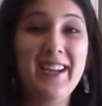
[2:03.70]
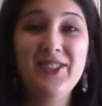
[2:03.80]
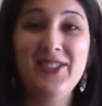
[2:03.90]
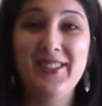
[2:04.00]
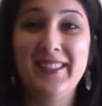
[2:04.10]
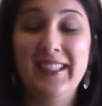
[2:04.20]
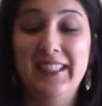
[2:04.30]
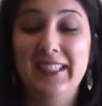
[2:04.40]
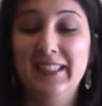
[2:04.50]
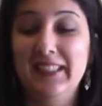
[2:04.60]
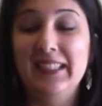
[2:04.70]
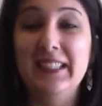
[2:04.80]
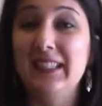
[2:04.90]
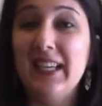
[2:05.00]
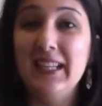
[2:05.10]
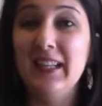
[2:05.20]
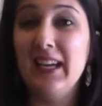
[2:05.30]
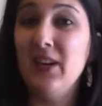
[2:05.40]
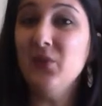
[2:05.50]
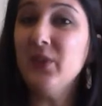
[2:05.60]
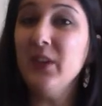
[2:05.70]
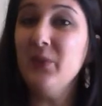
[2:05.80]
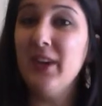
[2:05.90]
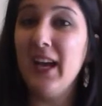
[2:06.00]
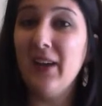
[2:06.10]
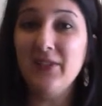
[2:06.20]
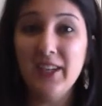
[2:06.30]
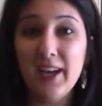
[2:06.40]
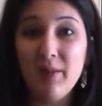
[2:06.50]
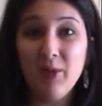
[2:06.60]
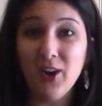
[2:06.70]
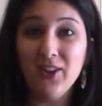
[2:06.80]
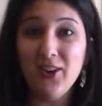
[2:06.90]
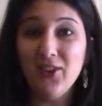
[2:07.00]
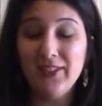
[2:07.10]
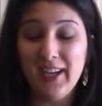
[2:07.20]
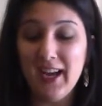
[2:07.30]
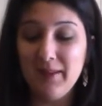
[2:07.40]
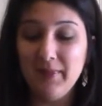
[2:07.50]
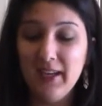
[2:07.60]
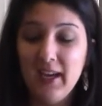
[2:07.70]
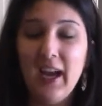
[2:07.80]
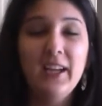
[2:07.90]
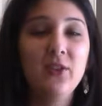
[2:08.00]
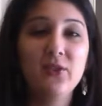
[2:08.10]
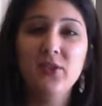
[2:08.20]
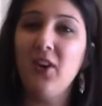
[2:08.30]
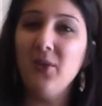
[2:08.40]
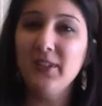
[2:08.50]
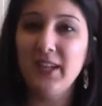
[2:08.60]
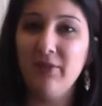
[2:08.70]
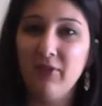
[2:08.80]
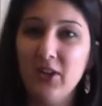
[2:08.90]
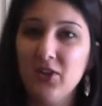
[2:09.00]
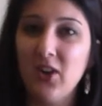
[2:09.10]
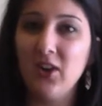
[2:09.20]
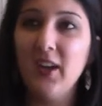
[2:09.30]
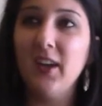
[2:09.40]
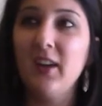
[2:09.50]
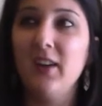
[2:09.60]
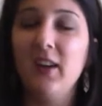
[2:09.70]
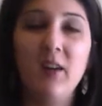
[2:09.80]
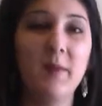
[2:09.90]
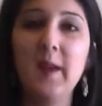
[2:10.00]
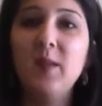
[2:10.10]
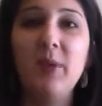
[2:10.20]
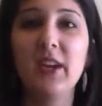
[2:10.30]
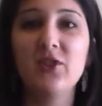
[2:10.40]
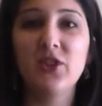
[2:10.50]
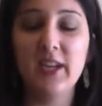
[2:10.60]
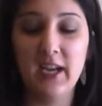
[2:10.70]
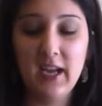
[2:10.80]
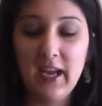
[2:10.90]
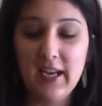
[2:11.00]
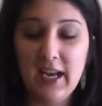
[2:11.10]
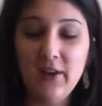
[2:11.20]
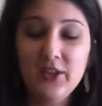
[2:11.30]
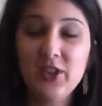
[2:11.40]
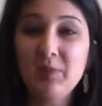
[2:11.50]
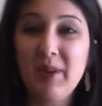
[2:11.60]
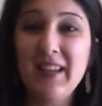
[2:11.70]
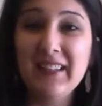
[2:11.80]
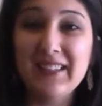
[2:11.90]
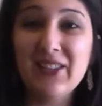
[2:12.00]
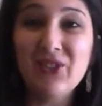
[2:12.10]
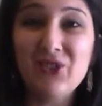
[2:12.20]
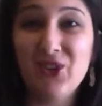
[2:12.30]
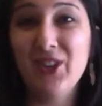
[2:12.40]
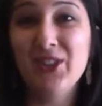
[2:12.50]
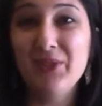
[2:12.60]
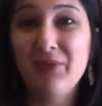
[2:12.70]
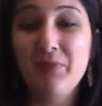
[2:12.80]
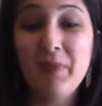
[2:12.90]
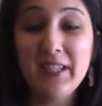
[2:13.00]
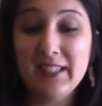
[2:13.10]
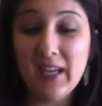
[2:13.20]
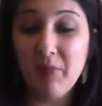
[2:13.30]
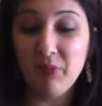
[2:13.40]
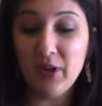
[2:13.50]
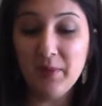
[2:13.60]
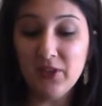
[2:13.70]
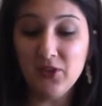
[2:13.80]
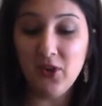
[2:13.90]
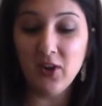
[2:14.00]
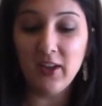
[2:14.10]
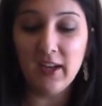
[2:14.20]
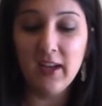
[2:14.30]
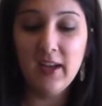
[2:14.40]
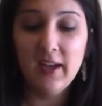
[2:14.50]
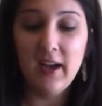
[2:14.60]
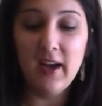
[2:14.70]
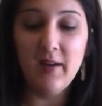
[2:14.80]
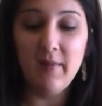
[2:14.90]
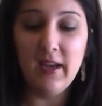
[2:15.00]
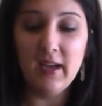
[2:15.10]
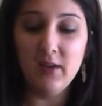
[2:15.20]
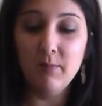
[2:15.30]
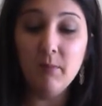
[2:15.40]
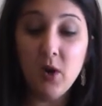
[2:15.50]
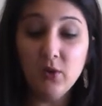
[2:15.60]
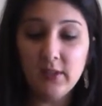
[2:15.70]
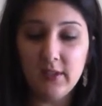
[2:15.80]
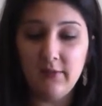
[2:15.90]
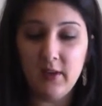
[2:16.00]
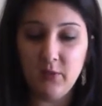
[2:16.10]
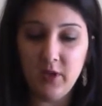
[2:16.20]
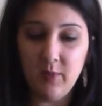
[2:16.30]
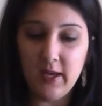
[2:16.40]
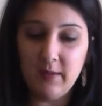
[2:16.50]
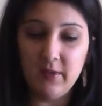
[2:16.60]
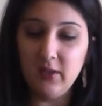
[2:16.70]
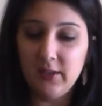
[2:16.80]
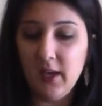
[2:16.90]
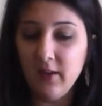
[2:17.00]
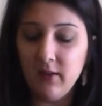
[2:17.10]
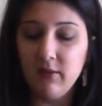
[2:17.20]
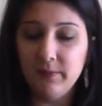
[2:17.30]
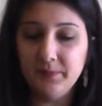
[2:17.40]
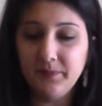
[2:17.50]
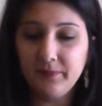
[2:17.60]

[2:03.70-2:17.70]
just decided that I don't really want to have to cut up garlic all the time. I used to always have fresh garlic in the pantry, and now I just buy these little jars of minced up, pre-minced garlic. And most of them, when you buy them, it'll tell you